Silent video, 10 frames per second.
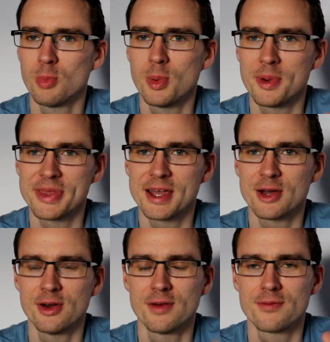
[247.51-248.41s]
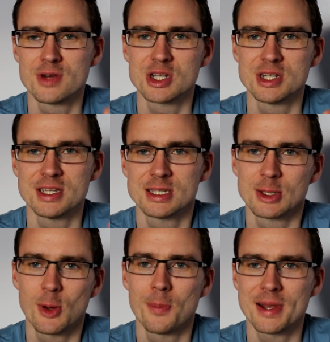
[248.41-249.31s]
with that kind of richness
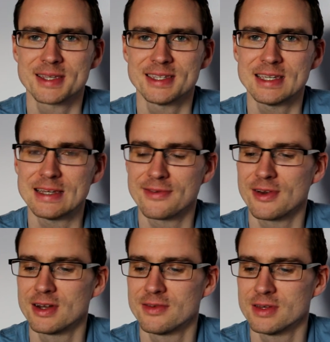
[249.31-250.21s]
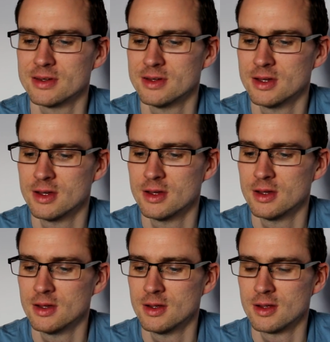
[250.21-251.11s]
and complexity of kind of a,
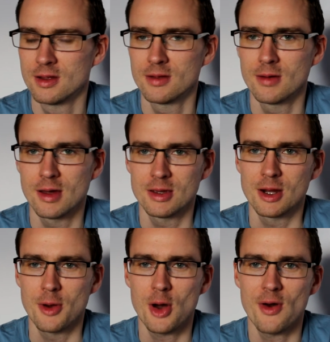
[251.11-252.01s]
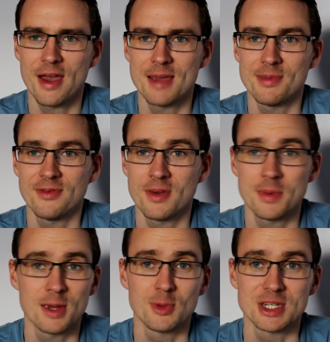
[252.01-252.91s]
you know, a high ABV
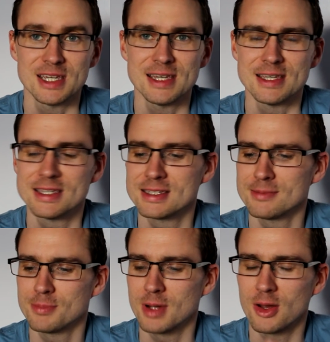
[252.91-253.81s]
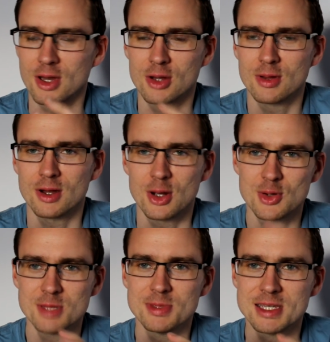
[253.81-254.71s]
beer, which it is, but like a
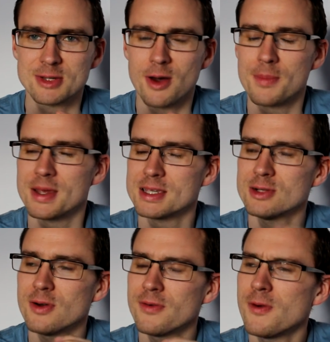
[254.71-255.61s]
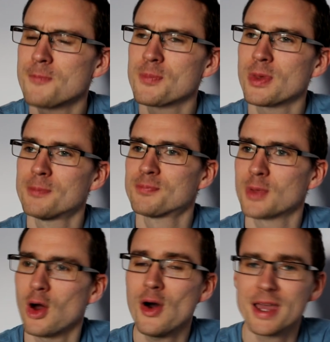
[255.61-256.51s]
Christmassy type beer. There's a lot of,
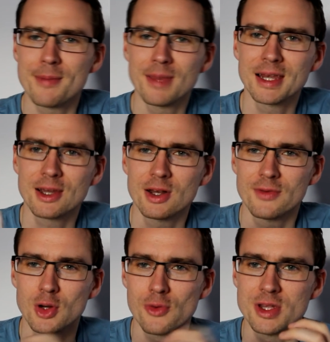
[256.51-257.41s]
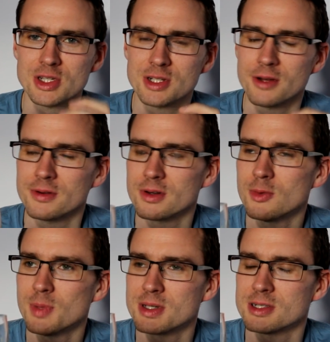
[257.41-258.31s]
I get mainly kind of an orange note,
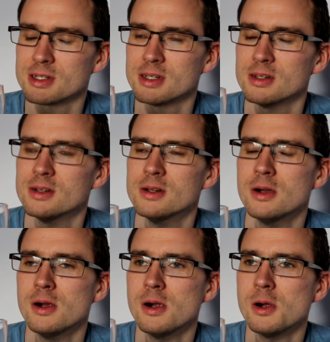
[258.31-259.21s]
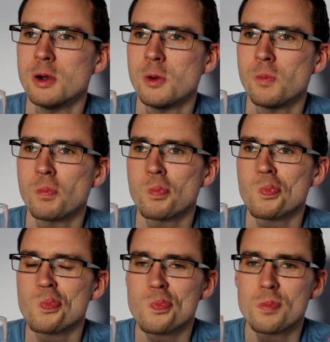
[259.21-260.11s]
almost like a
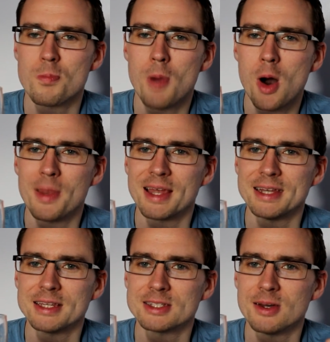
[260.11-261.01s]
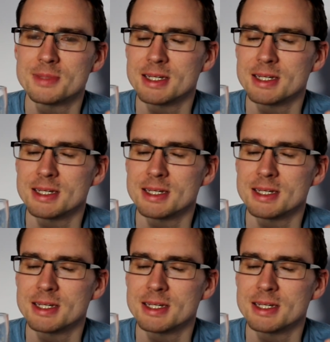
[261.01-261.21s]
marmalade type